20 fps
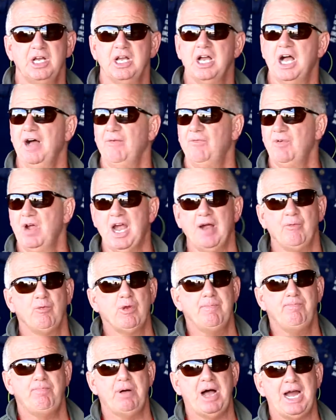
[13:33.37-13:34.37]
of every
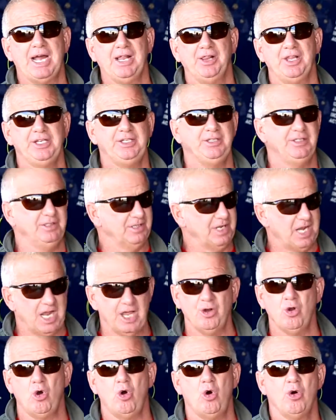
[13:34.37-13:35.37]
pilot
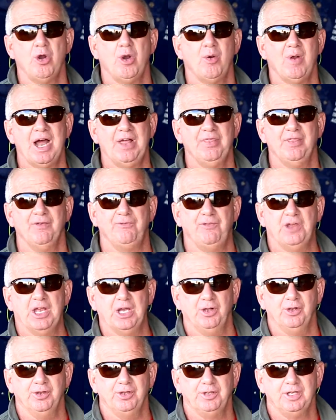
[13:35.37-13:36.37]
and owner on the
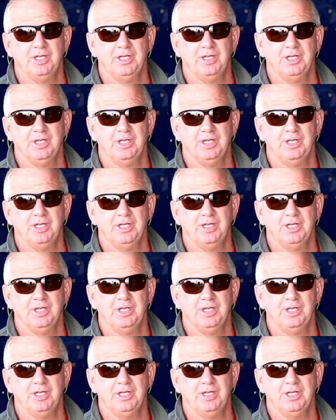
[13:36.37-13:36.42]
field.